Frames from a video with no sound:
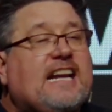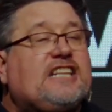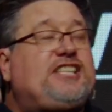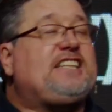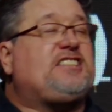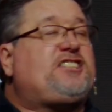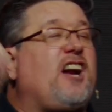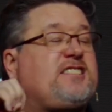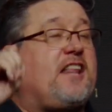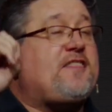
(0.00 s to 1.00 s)
She just
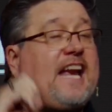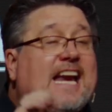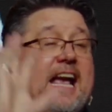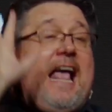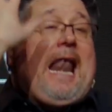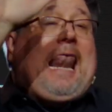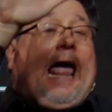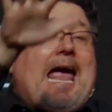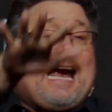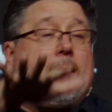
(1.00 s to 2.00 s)
touched the thing
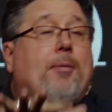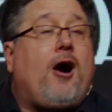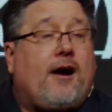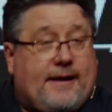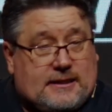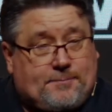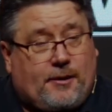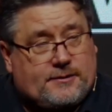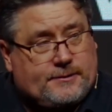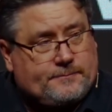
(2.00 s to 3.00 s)
laying upon his
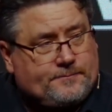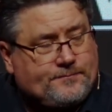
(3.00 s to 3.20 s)
person.